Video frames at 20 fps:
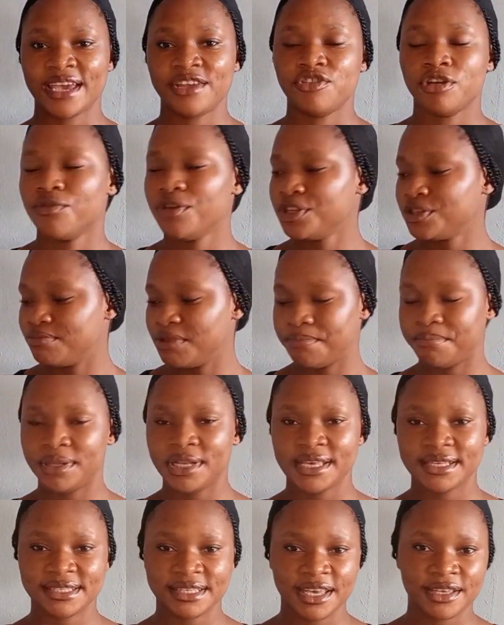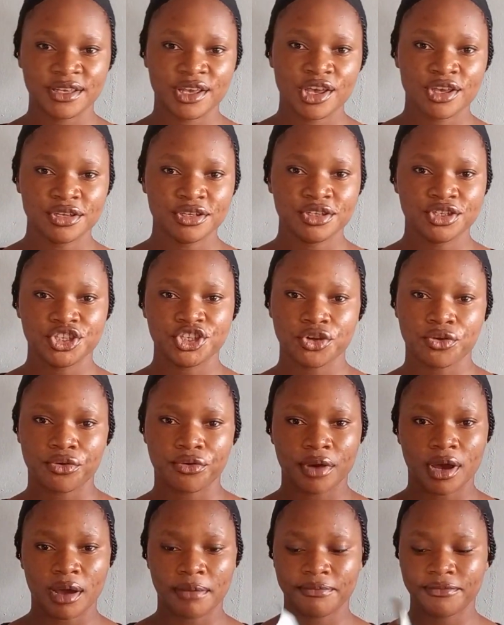You're going to be placing your
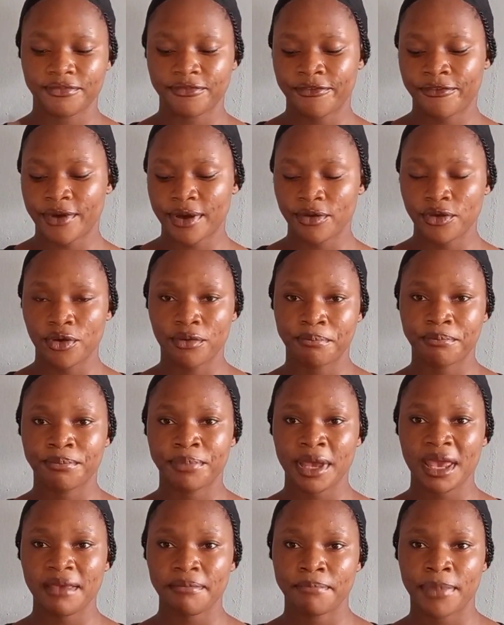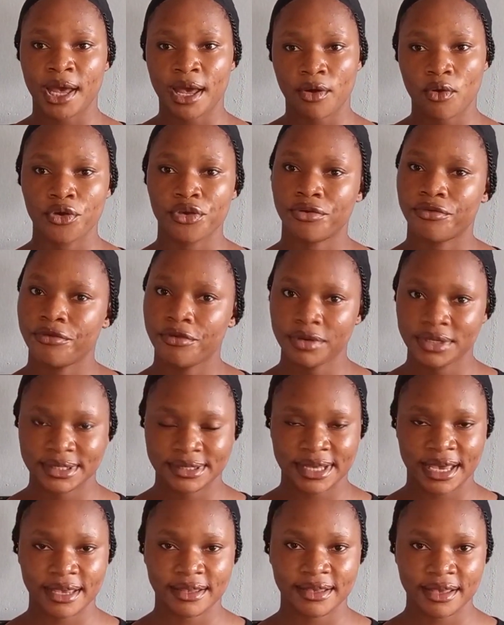your paper on your wrong
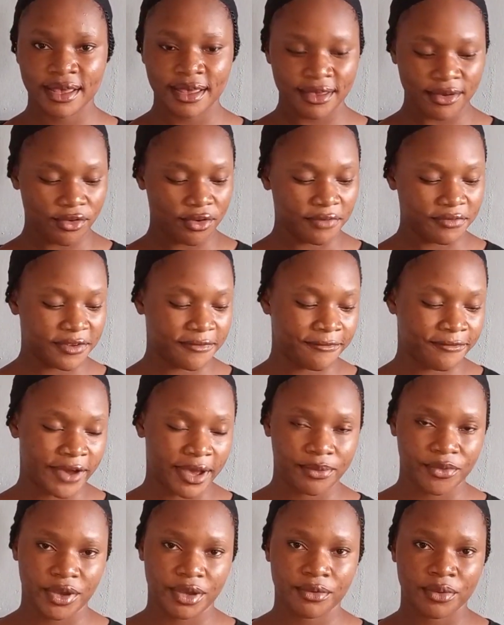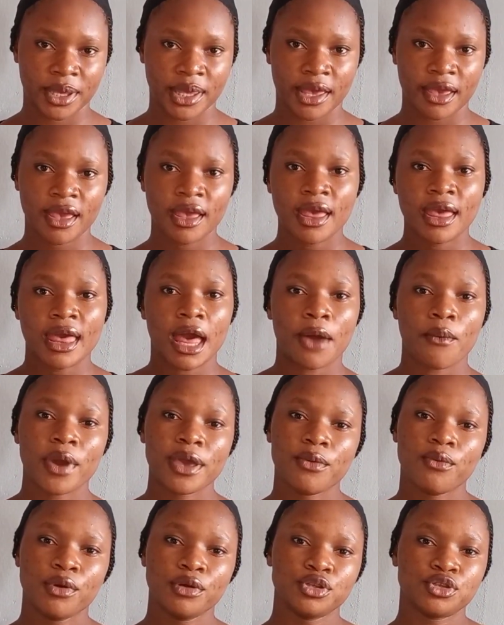side of the fabric. Okay, and when
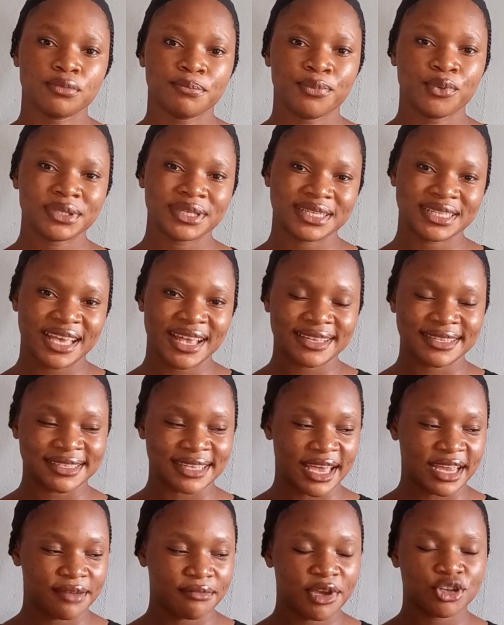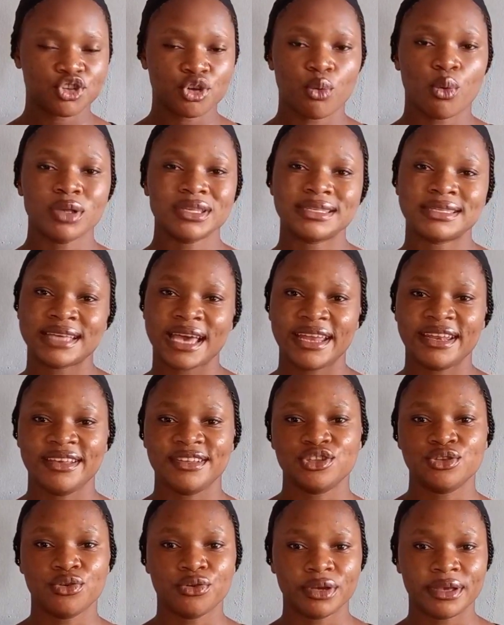you want to put it inside, make sure one side is
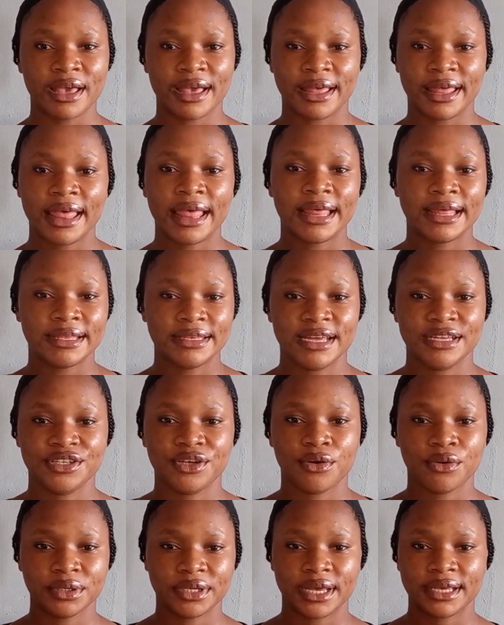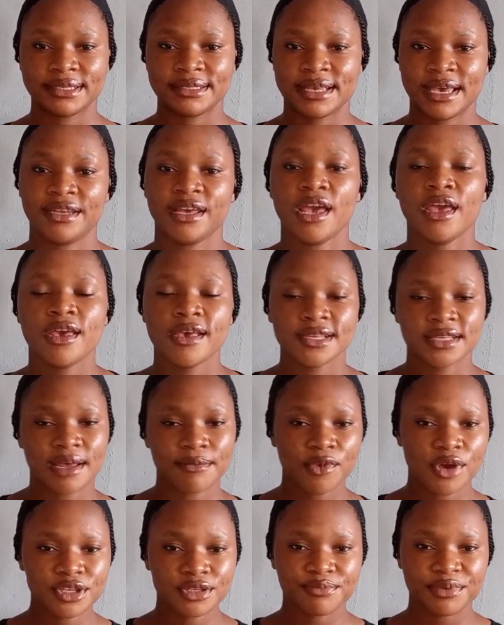longer than the other side. So I'm
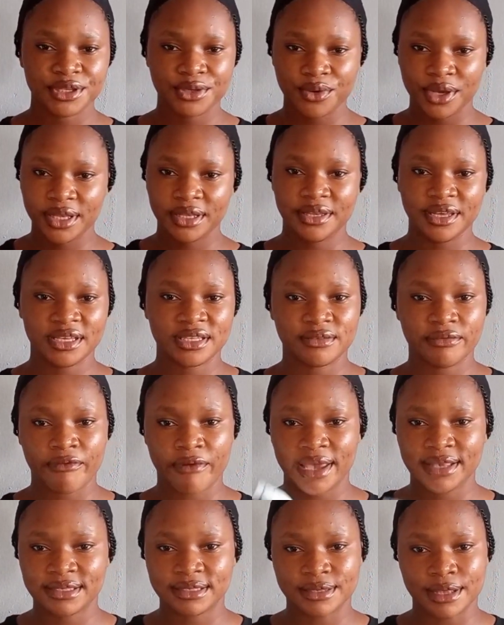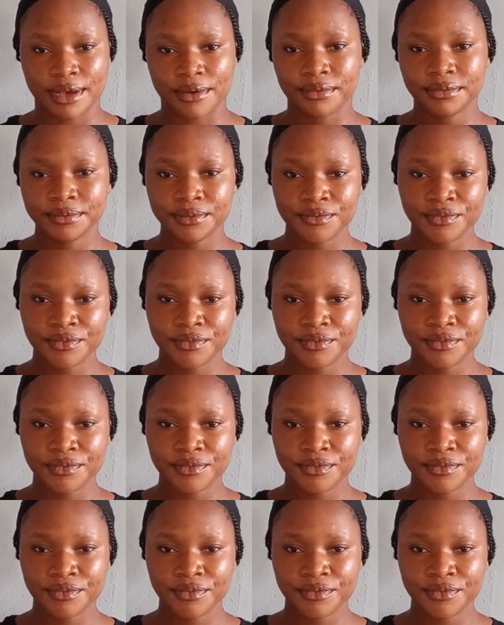going to be doing this right now.